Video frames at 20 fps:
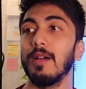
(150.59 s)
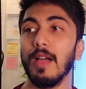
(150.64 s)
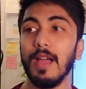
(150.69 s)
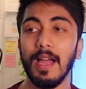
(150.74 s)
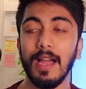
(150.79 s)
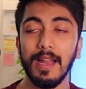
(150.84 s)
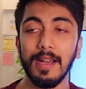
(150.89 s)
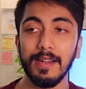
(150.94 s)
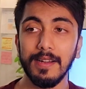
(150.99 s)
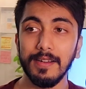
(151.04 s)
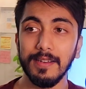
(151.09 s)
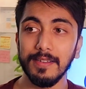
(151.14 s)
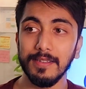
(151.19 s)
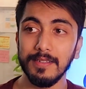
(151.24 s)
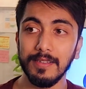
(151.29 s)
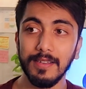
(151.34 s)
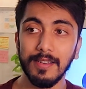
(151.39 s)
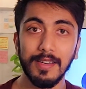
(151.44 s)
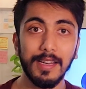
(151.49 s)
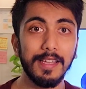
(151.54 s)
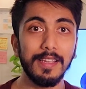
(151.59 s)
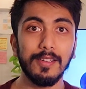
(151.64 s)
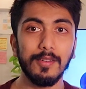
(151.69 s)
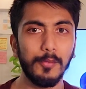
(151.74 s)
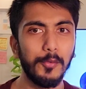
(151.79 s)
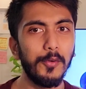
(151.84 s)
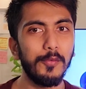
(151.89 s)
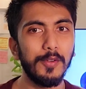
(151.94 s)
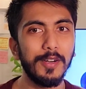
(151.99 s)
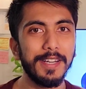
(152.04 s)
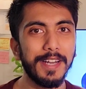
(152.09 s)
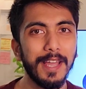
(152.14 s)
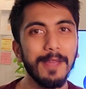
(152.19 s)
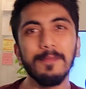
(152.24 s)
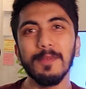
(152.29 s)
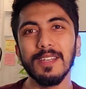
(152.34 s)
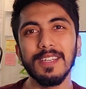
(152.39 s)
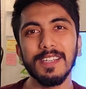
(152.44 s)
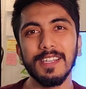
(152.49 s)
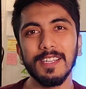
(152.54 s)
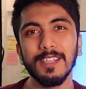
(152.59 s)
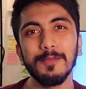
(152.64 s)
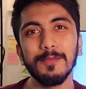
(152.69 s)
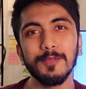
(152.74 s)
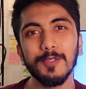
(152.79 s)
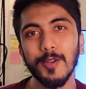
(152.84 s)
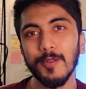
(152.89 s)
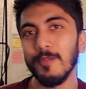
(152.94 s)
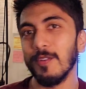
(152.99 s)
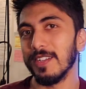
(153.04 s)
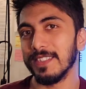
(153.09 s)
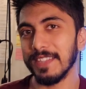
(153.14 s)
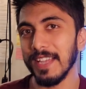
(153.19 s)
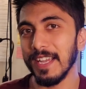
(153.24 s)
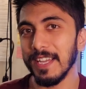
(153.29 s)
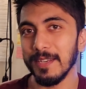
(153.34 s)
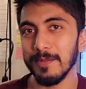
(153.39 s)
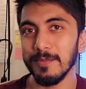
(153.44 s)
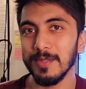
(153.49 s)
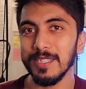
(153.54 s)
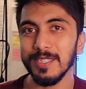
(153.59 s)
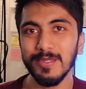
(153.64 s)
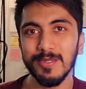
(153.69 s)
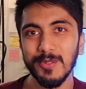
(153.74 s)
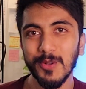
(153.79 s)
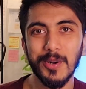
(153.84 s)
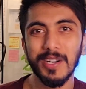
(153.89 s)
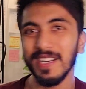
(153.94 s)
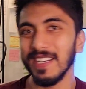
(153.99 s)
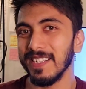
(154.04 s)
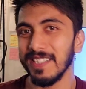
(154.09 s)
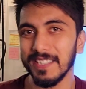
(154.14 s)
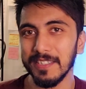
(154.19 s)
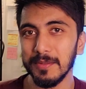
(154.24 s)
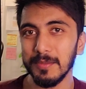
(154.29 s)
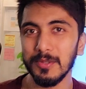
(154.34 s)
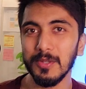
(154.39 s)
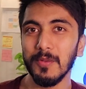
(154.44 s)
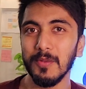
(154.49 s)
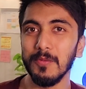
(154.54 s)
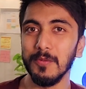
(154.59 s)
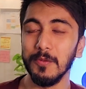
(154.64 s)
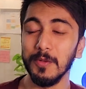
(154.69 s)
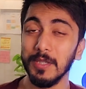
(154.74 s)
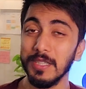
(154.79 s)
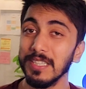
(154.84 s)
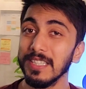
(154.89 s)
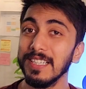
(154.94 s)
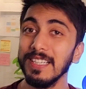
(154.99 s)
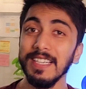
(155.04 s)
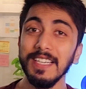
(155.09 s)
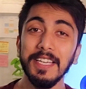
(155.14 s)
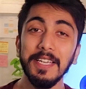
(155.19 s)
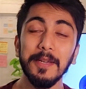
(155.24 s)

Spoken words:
and like overtime in terms of assignments, not in terms of work.